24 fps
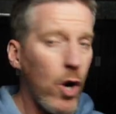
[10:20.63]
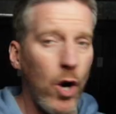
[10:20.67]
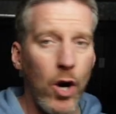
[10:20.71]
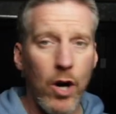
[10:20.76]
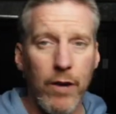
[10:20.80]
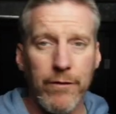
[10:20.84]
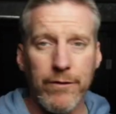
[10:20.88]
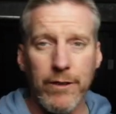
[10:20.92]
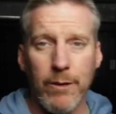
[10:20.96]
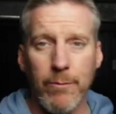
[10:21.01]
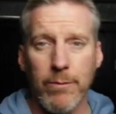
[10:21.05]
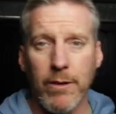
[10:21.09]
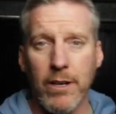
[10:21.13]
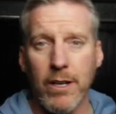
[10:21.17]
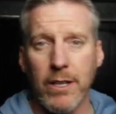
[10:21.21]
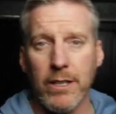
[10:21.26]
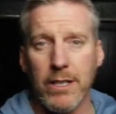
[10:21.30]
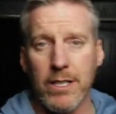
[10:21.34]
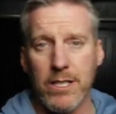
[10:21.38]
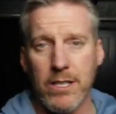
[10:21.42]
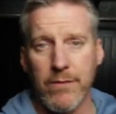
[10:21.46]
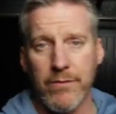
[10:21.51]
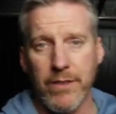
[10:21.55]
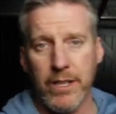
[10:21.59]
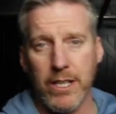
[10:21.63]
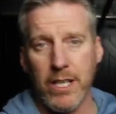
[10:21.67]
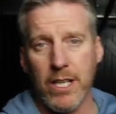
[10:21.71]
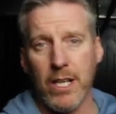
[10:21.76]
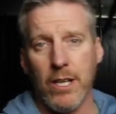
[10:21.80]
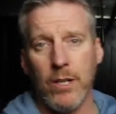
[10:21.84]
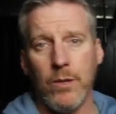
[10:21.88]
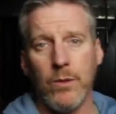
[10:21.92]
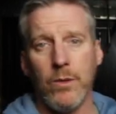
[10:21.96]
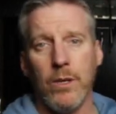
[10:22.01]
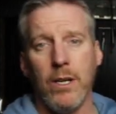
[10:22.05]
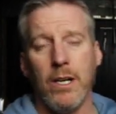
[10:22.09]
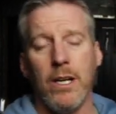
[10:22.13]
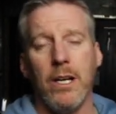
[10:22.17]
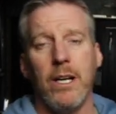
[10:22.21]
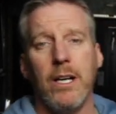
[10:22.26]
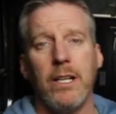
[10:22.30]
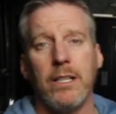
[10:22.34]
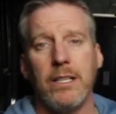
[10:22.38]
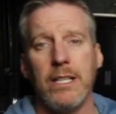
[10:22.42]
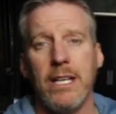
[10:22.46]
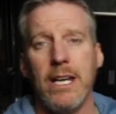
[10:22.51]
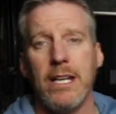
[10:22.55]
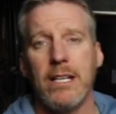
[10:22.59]
off your bike, there's a video
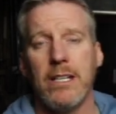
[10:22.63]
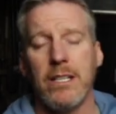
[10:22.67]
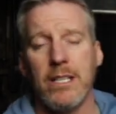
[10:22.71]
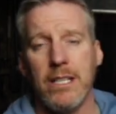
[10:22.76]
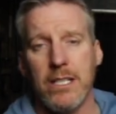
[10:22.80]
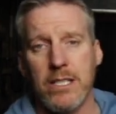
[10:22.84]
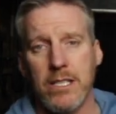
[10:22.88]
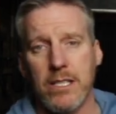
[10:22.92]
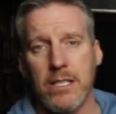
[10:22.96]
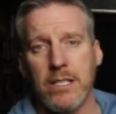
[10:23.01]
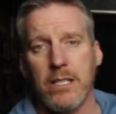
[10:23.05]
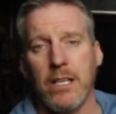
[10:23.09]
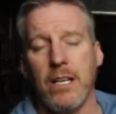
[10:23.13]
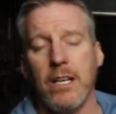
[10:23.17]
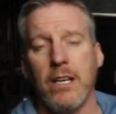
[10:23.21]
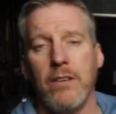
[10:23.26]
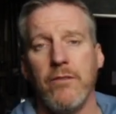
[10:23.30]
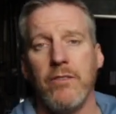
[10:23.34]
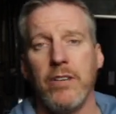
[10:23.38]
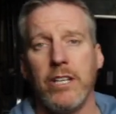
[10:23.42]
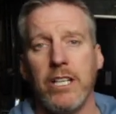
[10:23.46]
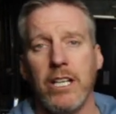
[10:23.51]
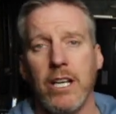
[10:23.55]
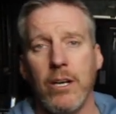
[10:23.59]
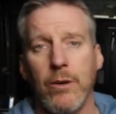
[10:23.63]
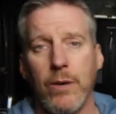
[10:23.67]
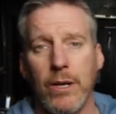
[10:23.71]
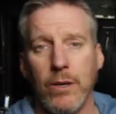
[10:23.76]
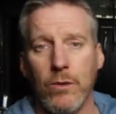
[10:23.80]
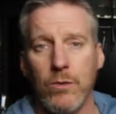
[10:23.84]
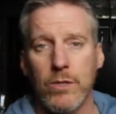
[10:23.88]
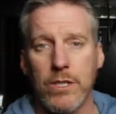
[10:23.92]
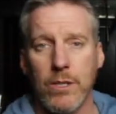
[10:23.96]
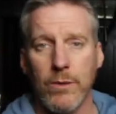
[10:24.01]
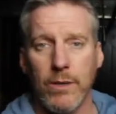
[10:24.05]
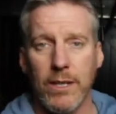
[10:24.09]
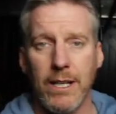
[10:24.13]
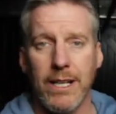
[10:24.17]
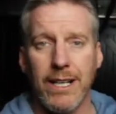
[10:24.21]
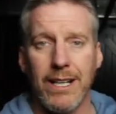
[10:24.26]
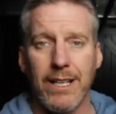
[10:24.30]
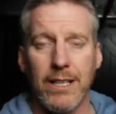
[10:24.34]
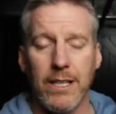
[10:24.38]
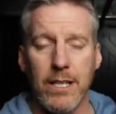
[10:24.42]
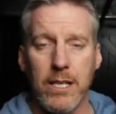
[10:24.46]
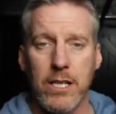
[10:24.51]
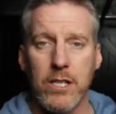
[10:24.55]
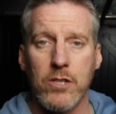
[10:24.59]
at the end of this video and also a
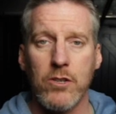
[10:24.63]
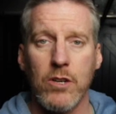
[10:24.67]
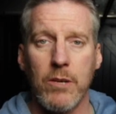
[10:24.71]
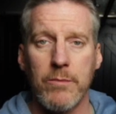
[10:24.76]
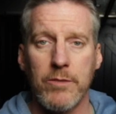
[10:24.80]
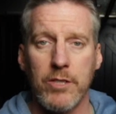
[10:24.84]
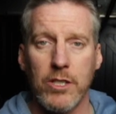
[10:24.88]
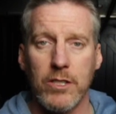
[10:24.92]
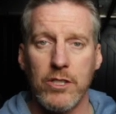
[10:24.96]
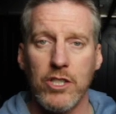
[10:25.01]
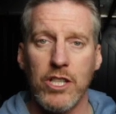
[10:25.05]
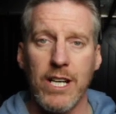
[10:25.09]
link in the description.